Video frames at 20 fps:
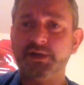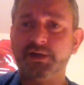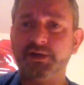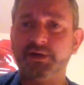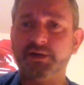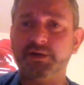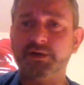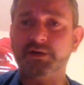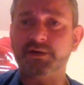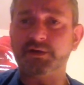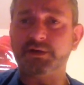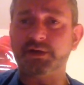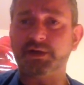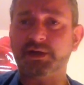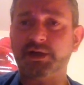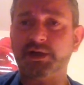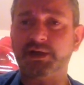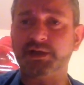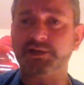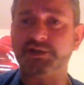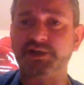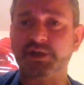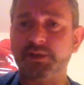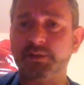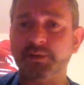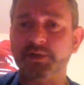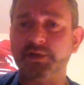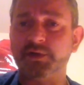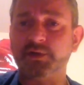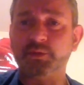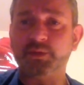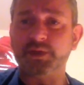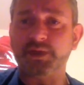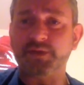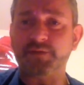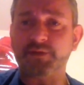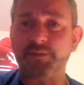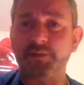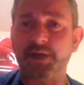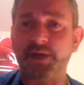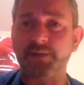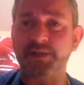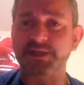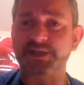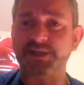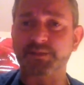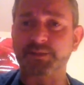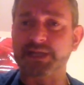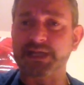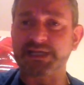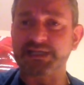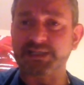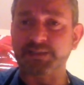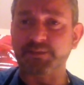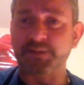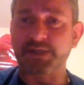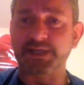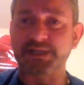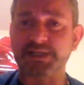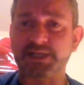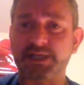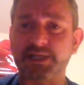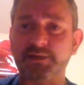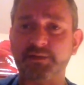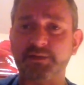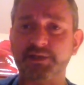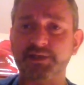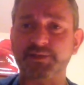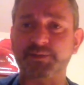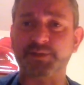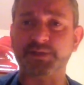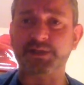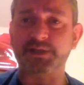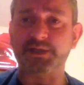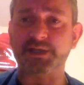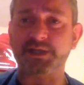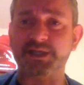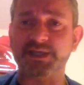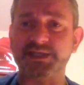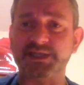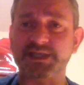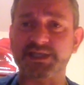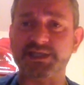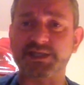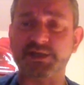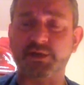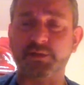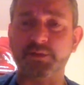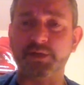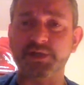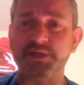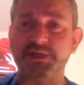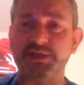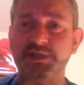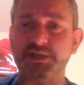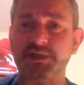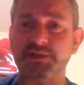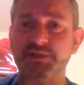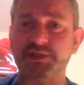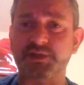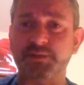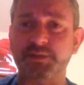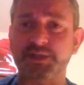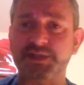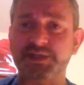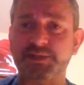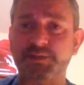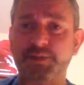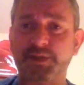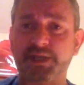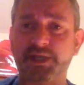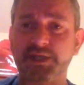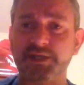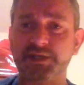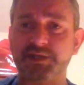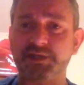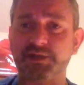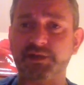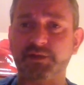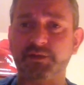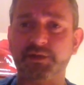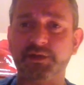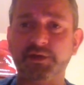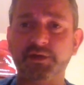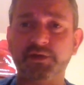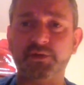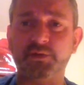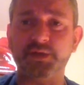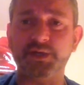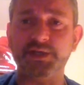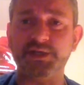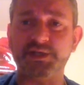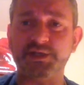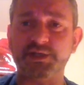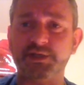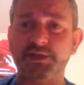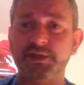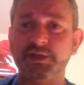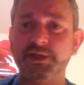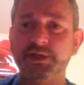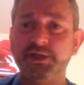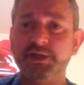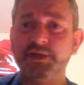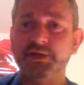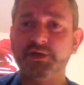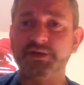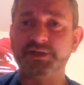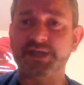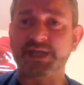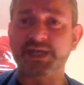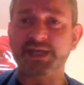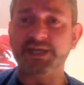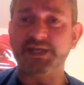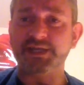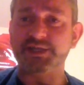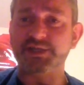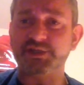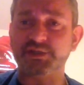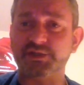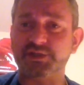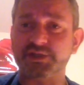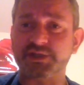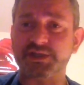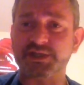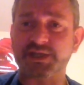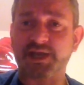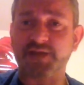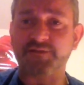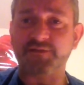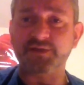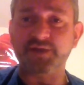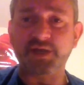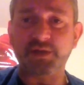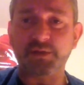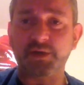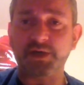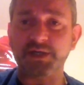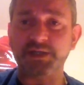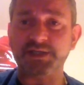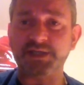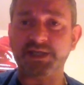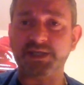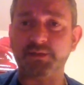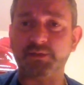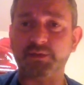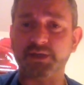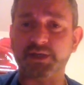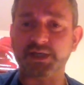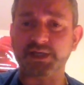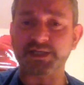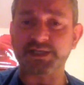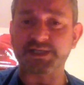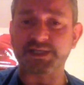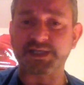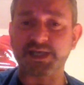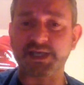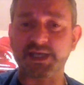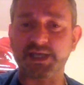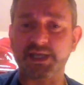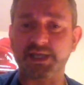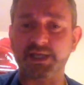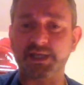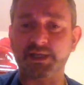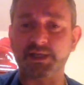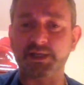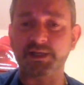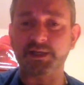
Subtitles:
or German or whatever it might be, some Latin-based language. But this is almost as though somebody's speaking to you in Norwegian or Danish. You just have no idea what they're saying.